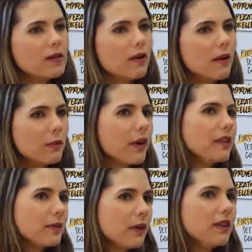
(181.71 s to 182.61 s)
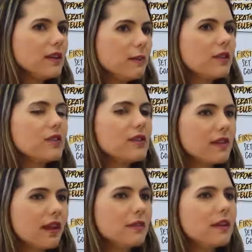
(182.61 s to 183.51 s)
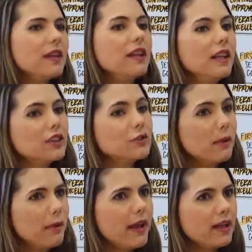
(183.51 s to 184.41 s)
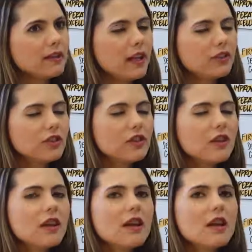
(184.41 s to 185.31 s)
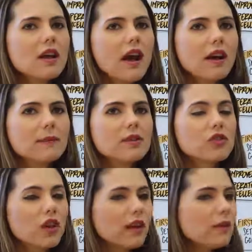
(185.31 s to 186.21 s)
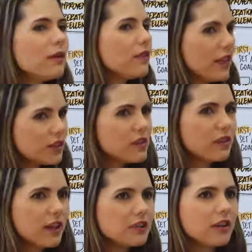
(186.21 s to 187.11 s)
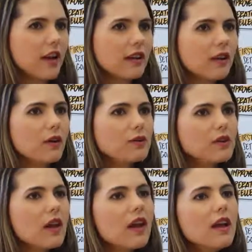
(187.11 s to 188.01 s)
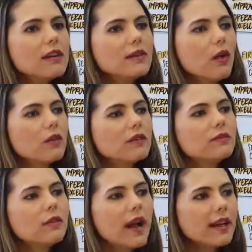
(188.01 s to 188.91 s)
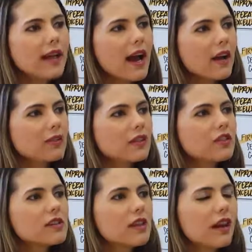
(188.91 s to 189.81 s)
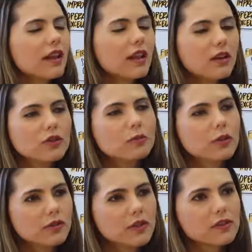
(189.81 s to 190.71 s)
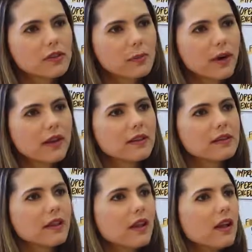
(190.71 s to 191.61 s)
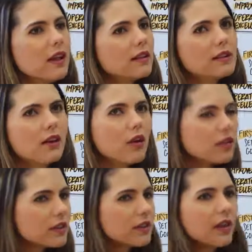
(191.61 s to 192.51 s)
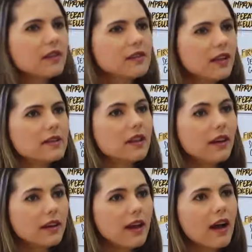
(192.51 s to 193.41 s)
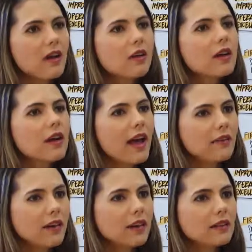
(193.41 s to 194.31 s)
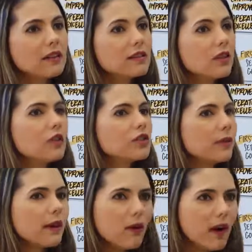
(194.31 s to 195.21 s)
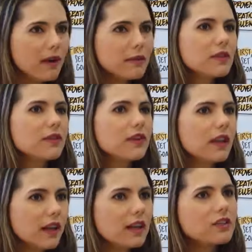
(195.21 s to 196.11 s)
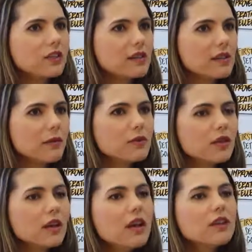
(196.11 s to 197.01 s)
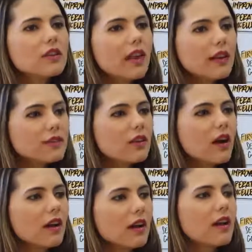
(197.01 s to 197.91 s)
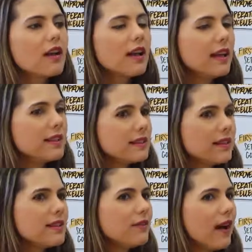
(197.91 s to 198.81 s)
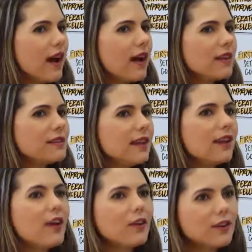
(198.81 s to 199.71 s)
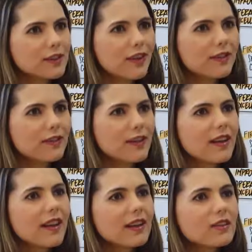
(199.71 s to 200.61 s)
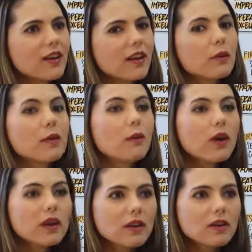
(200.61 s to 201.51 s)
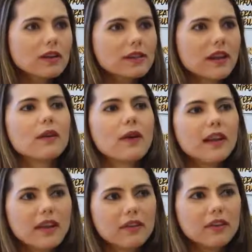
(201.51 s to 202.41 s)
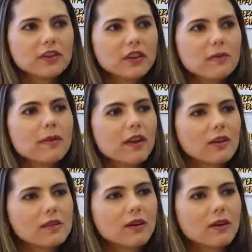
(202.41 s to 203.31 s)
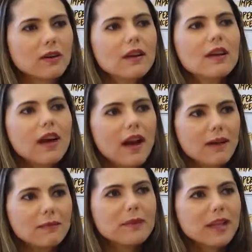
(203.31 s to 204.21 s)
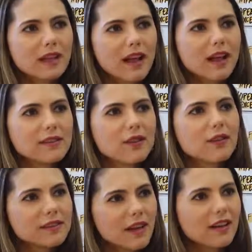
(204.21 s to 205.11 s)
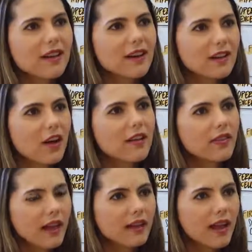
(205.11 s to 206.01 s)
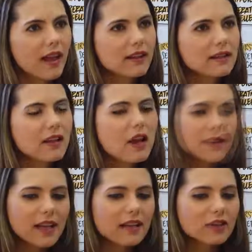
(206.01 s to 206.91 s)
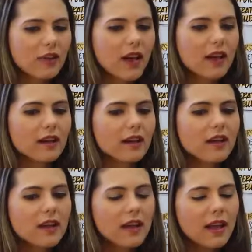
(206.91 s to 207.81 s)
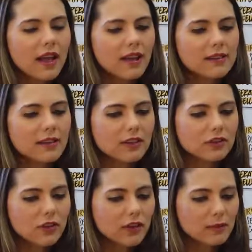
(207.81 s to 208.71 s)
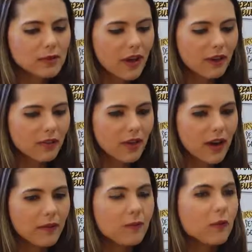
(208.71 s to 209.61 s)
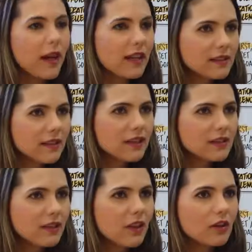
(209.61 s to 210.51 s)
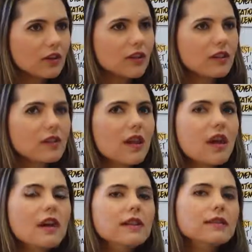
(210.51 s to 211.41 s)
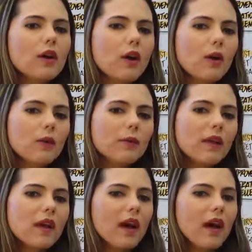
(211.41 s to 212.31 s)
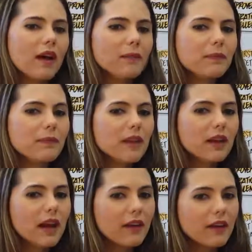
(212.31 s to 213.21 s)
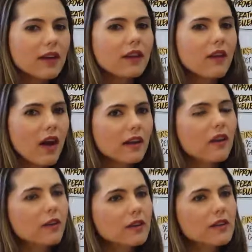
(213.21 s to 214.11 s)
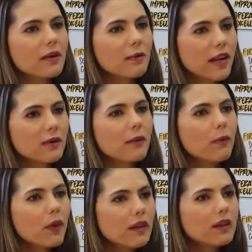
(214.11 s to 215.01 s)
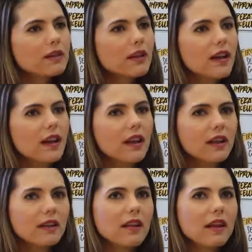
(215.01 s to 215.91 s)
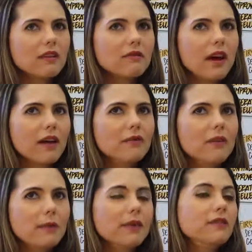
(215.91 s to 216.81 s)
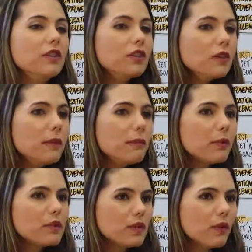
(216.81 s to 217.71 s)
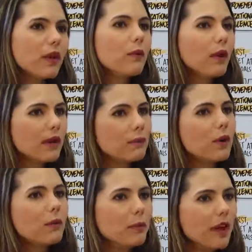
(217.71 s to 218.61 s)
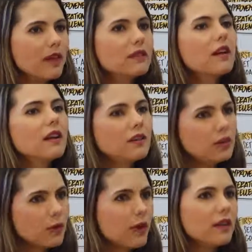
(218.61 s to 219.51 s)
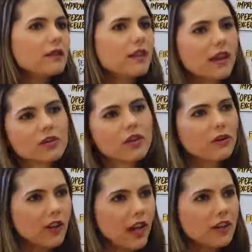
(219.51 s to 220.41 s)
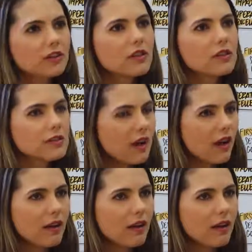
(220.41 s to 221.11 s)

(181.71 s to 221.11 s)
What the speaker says: to operate their buildings more sustainably need to be paying attention, starting with legislation and codes. So right now, there's just a huge push for transparency. There's like over 30 cities that are now having disclosure requirements for their energy consumption. So that's gonna incentivize like owners of, it's gonna reward owners that are already efficient, but also penalize owners that are not there yet. The second trend is in terms of ratings and disclosures. So I think a lot of owners are being rewarded and I believe they should be pursuing, when appropriate, doing like certifications